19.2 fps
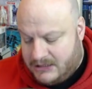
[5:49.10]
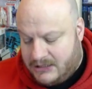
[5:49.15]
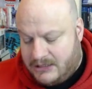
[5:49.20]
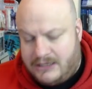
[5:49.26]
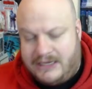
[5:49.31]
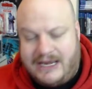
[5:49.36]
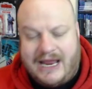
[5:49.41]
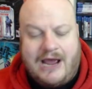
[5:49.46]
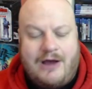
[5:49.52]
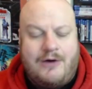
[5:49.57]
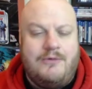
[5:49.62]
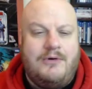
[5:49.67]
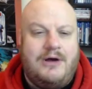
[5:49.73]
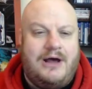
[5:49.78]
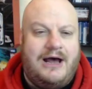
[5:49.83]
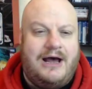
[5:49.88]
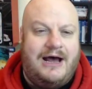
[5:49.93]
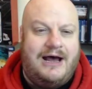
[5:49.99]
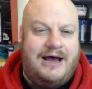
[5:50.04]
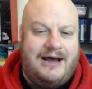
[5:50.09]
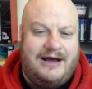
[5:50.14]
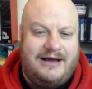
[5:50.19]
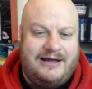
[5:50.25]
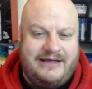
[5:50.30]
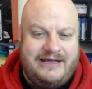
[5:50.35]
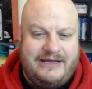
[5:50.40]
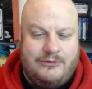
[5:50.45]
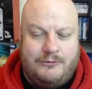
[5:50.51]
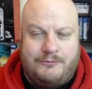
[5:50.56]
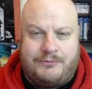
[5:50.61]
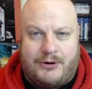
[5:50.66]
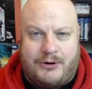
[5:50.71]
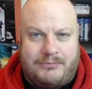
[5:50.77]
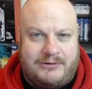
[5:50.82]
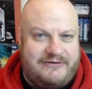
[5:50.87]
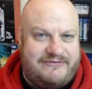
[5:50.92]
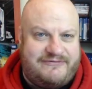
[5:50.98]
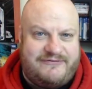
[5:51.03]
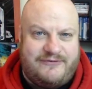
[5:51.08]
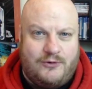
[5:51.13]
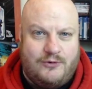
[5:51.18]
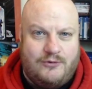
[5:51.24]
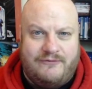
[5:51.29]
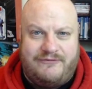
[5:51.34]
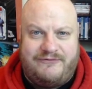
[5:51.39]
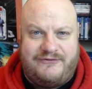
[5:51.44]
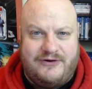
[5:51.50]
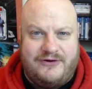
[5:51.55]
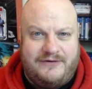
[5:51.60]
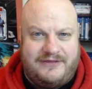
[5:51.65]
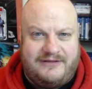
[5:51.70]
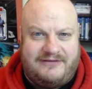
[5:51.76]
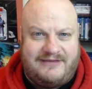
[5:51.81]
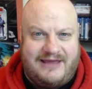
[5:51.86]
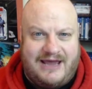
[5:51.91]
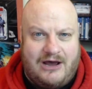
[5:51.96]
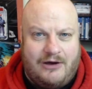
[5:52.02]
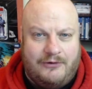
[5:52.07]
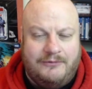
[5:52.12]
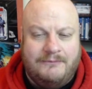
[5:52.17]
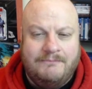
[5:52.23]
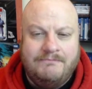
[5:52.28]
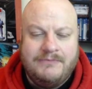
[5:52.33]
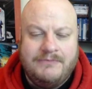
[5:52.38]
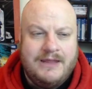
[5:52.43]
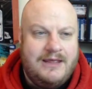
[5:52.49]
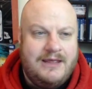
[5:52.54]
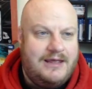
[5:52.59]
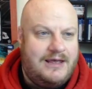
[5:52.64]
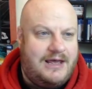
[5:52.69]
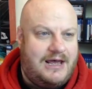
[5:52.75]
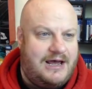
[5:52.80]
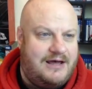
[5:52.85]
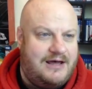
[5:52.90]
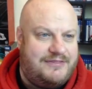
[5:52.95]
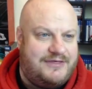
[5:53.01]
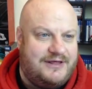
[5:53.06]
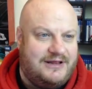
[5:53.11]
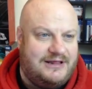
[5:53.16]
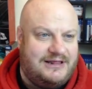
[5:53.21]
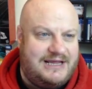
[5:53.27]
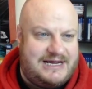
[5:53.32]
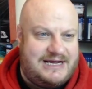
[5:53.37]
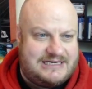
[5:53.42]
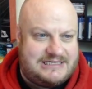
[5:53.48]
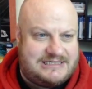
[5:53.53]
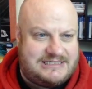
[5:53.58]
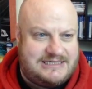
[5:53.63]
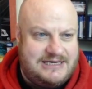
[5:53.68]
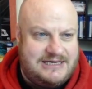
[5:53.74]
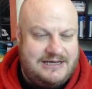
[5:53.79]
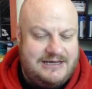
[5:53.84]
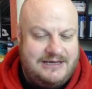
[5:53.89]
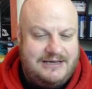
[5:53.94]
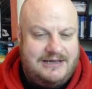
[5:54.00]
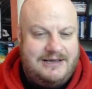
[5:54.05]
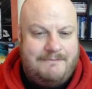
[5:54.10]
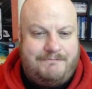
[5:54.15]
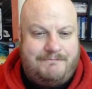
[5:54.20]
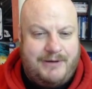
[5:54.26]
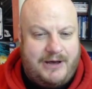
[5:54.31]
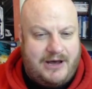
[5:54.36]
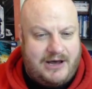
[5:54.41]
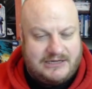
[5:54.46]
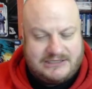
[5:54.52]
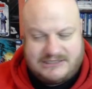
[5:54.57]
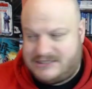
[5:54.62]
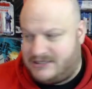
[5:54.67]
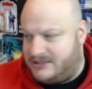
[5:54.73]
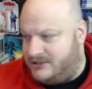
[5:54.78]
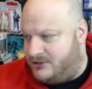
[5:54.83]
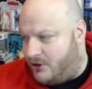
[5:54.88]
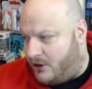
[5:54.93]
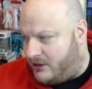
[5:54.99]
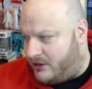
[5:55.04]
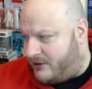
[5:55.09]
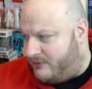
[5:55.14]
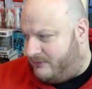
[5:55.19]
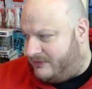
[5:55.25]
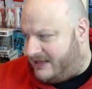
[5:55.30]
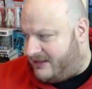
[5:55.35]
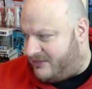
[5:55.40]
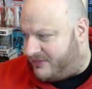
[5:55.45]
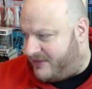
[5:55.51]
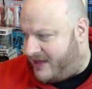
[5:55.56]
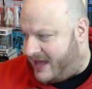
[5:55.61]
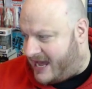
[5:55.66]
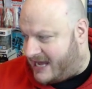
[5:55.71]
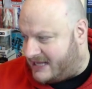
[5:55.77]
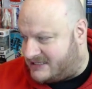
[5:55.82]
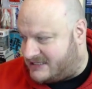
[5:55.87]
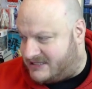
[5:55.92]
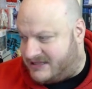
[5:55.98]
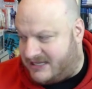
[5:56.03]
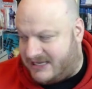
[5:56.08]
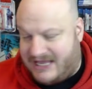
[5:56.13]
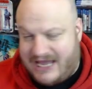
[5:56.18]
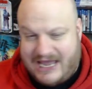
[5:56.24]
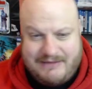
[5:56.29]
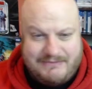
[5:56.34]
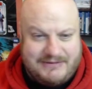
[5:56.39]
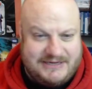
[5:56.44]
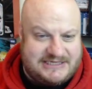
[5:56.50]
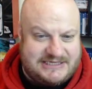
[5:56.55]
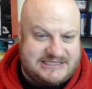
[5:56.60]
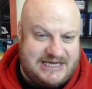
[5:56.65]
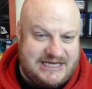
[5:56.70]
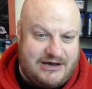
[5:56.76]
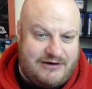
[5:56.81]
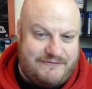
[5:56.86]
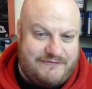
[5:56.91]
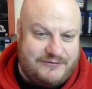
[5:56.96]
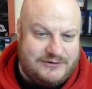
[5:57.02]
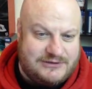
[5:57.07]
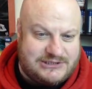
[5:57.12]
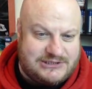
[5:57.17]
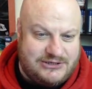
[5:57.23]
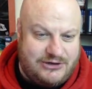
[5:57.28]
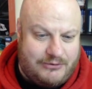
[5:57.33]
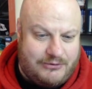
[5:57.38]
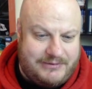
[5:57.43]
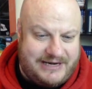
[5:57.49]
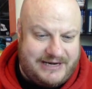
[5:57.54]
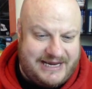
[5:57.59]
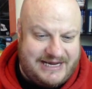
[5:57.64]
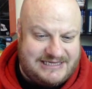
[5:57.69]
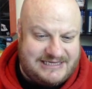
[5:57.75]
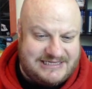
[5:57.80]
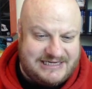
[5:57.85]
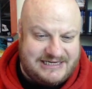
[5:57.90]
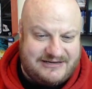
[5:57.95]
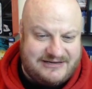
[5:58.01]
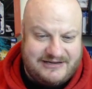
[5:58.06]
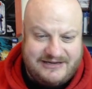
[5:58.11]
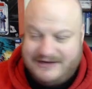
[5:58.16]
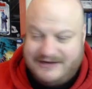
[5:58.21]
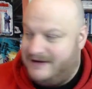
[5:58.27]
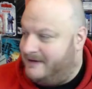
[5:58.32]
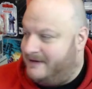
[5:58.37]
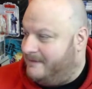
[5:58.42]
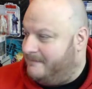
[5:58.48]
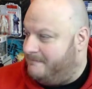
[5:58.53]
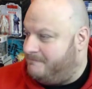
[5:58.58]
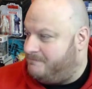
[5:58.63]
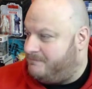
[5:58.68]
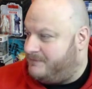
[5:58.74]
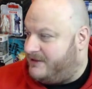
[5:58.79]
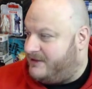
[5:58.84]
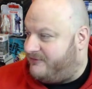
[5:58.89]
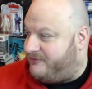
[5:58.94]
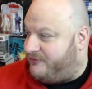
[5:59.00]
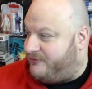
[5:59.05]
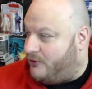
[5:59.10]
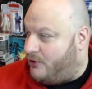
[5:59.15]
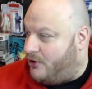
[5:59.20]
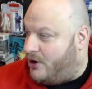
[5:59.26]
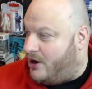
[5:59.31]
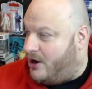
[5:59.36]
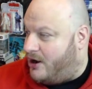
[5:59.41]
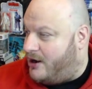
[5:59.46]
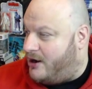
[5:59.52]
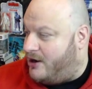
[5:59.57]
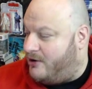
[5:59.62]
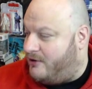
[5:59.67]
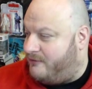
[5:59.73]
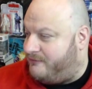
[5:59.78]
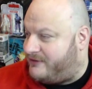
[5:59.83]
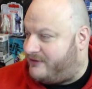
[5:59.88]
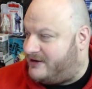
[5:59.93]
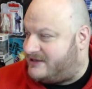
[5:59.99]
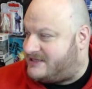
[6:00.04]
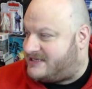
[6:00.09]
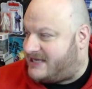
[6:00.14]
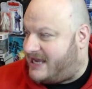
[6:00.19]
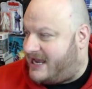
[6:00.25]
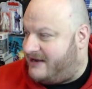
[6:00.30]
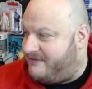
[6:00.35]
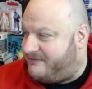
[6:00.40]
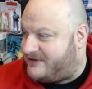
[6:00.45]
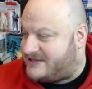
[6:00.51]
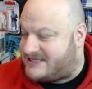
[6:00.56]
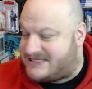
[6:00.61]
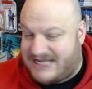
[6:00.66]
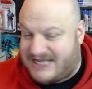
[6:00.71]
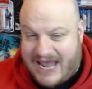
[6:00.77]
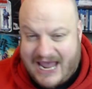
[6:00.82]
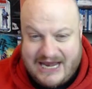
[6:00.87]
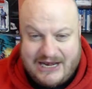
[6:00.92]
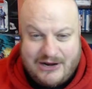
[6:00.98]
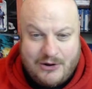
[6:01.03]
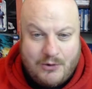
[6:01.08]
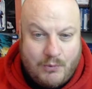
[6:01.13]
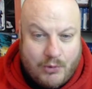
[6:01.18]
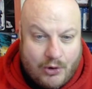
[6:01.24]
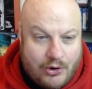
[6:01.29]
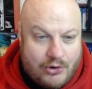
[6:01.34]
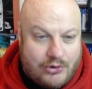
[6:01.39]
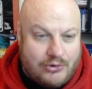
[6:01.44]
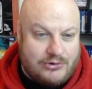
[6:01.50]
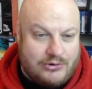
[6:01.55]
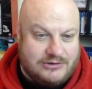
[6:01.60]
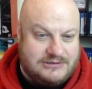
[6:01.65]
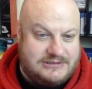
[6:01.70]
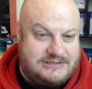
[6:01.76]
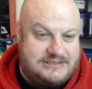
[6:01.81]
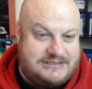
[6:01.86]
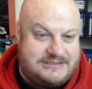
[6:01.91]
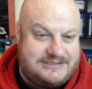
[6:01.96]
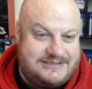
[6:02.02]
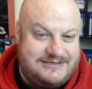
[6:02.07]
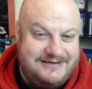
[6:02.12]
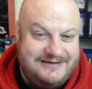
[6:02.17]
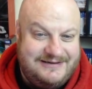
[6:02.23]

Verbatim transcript: Now, uh, it'll probably fall further down uh, the list. But not only that, the game itself was nominated for over 10 for 10 awards,